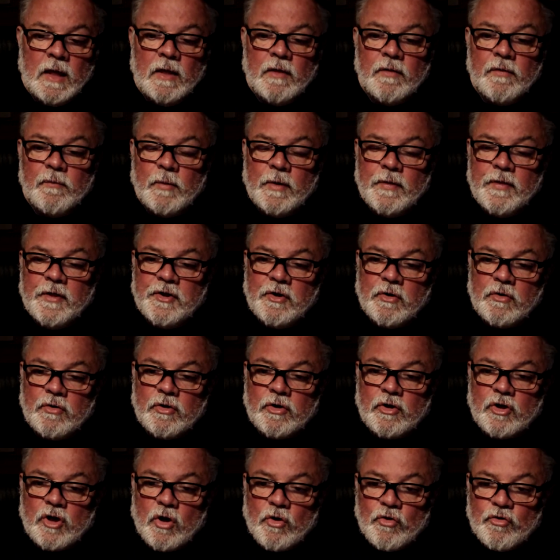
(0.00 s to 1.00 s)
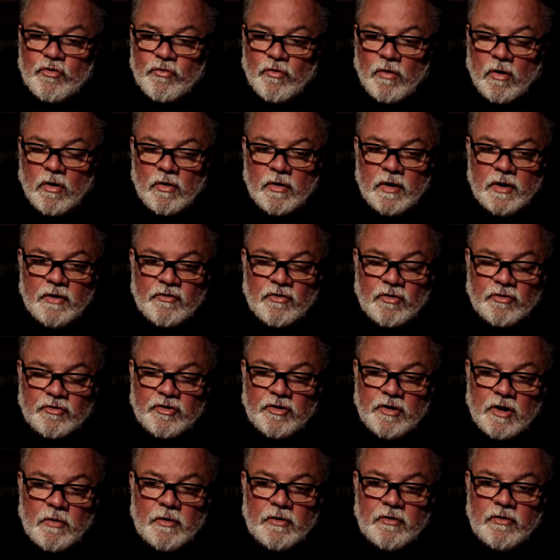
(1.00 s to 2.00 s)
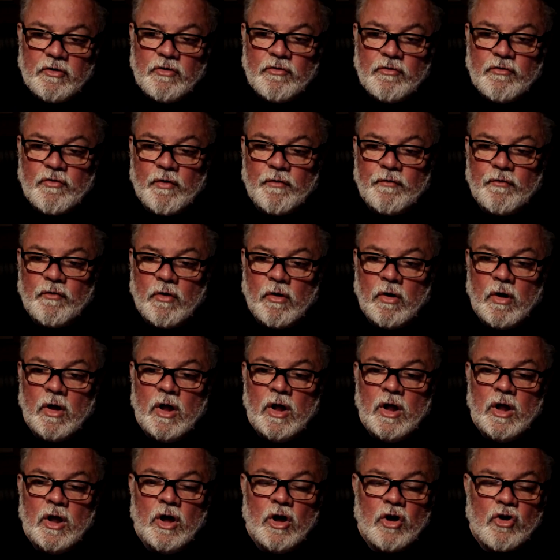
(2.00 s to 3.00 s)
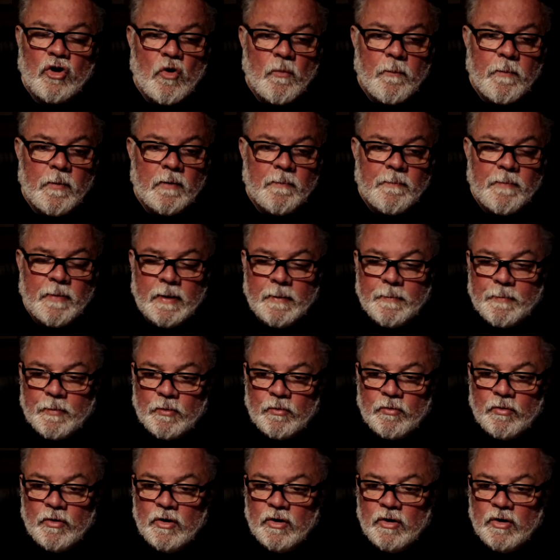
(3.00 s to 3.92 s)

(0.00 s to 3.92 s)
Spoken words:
when the dog goes wrong, it's got to know that you've gone wrong. A couple of people